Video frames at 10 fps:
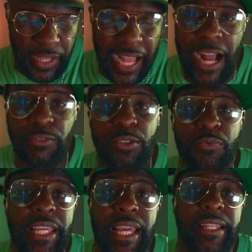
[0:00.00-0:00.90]
how did
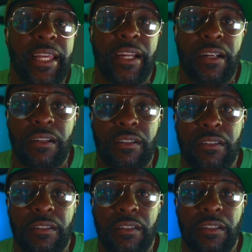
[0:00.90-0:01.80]
we get there?
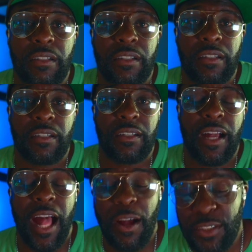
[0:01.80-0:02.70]

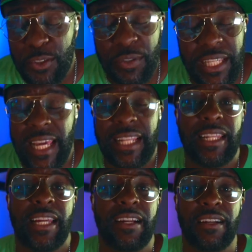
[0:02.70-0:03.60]
How did we get
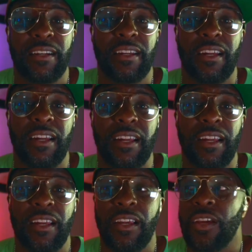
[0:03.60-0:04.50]
there?
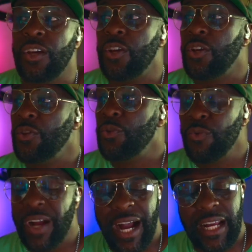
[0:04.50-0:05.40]

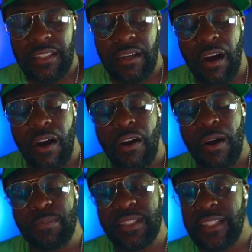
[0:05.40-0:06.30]
You guys are
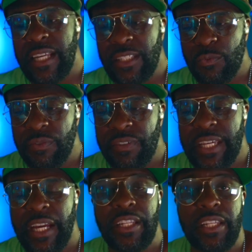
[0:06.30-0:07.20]
obsessed with
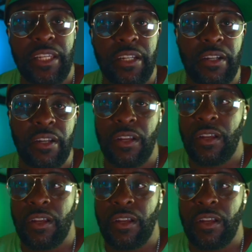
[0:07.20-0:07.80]
the idea